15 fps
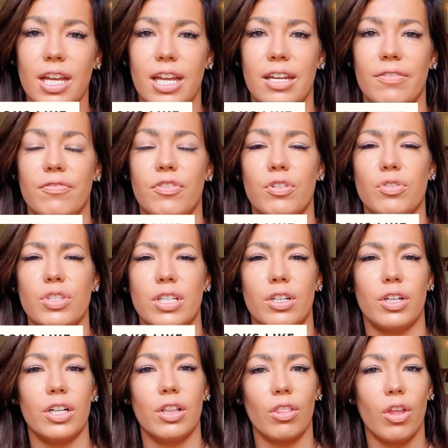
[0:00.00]
And foods that
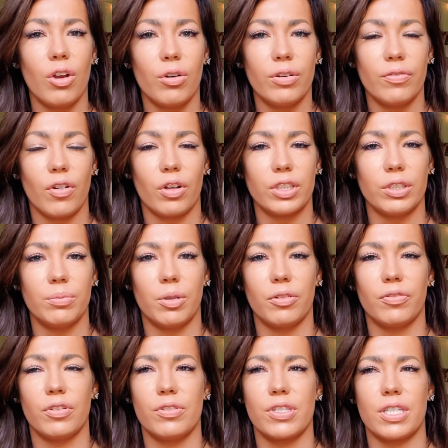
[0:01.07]
are low in volume are
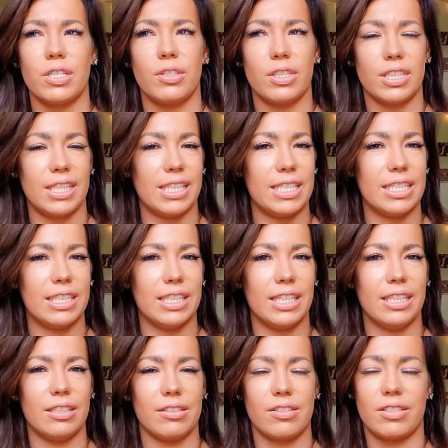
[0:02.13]
foods that you could eat
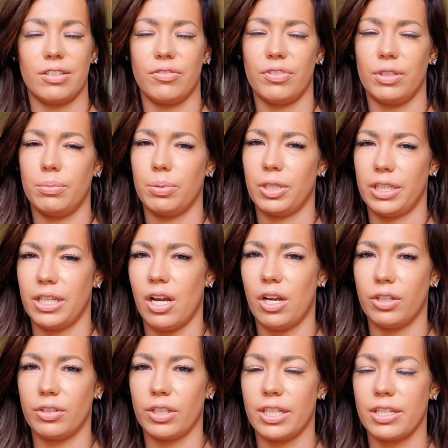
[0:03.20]
and still feel pretty
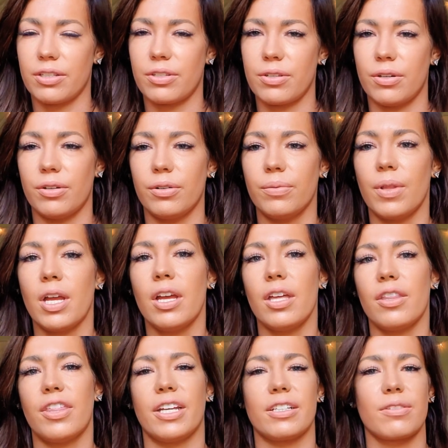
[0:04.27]
hungry. So
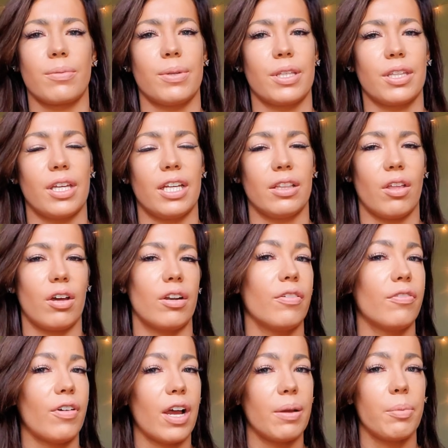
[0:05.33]
things with a lot of
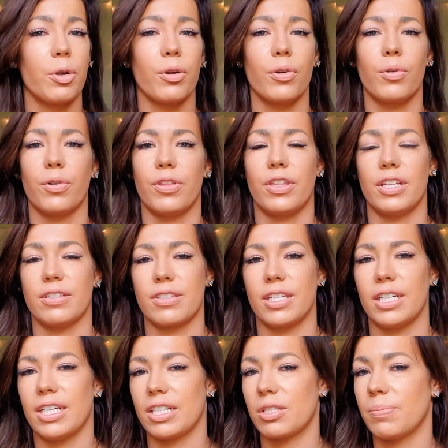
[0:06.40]
fiber or things
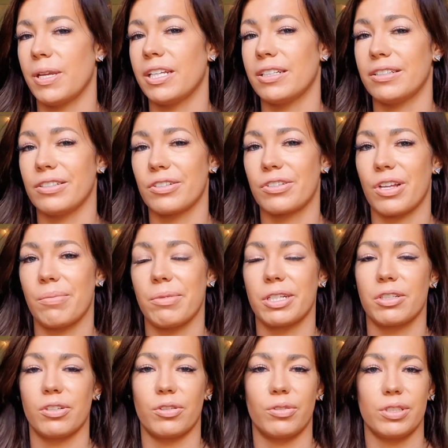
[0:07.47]
that expand in your stomach
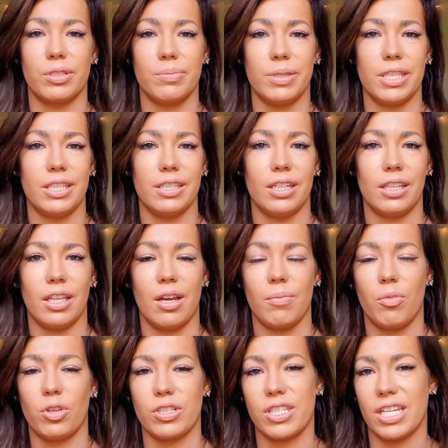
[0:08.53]
are going to be a lot
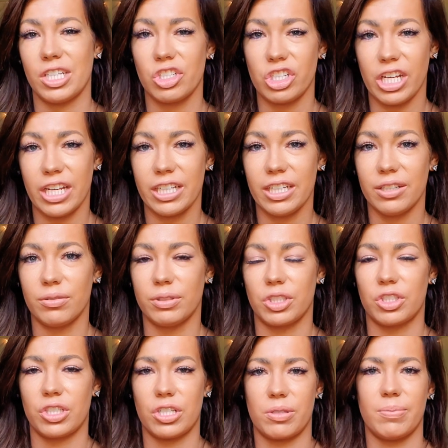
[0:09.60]
more satiating,
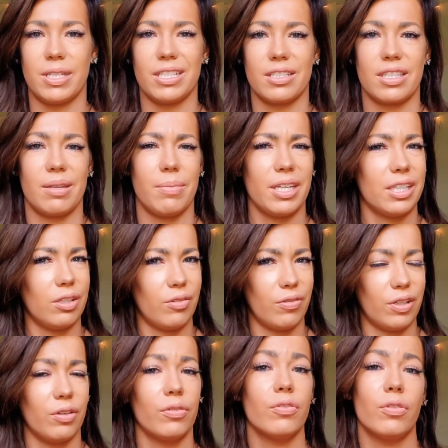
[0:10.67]
which just means they make you
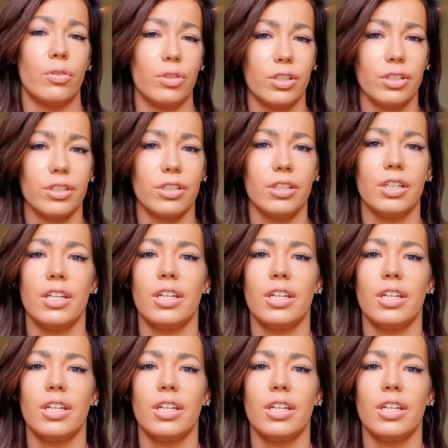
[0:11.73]
feel fuller.